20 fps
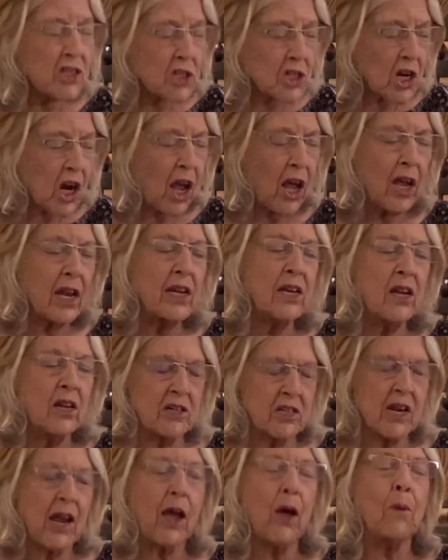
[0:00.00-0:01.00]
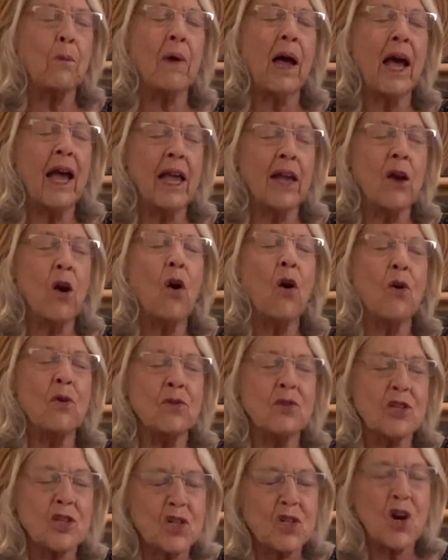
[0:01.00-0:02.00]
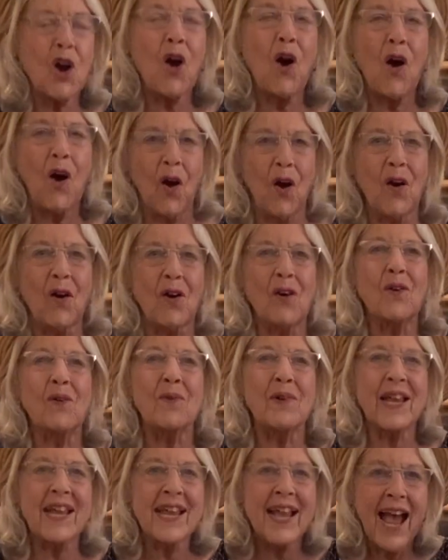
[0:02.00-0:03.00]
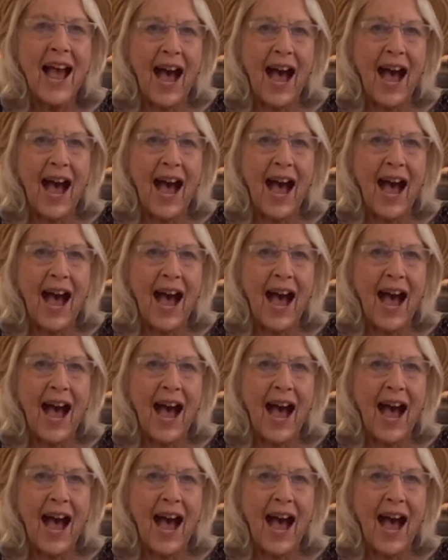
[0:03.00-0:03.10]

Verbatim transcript: shine to tell my own story.